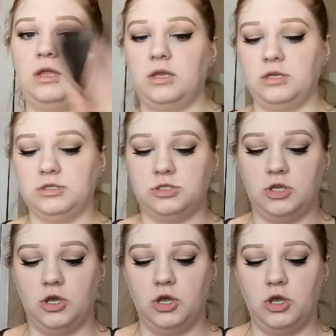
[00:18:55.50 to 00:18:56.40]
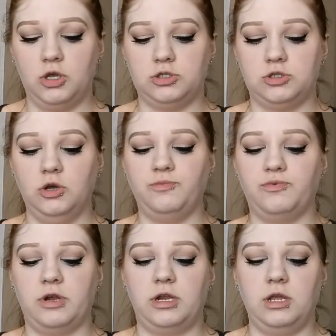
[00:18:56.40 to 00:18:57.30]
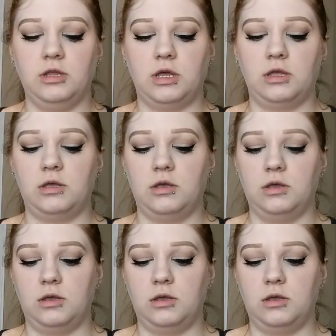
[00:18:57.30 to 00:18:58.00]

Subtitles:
It is so pretty, like